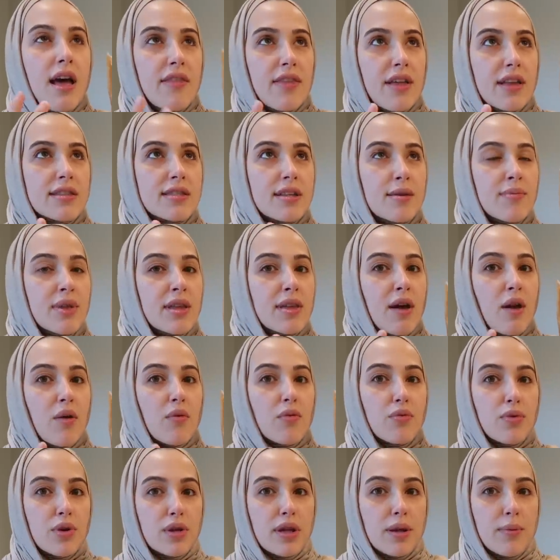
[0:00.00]
That's something
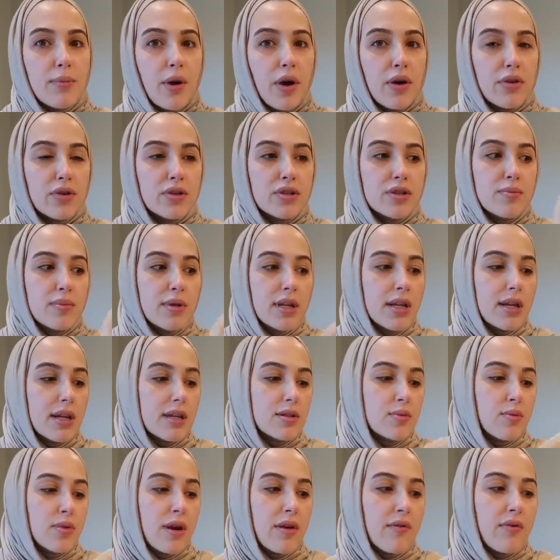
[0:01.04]
that really bothers me,
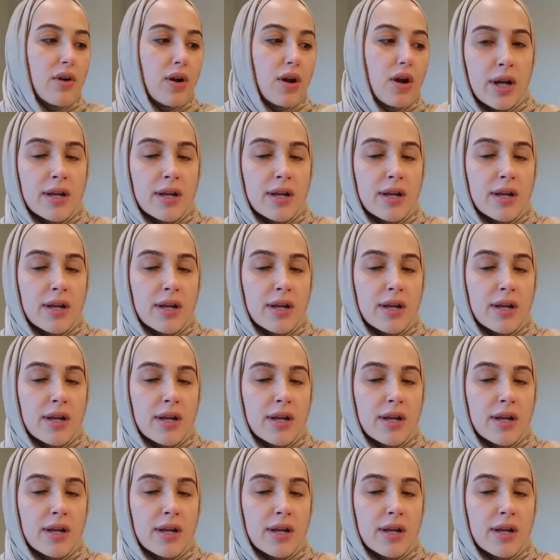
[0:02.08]
is whenever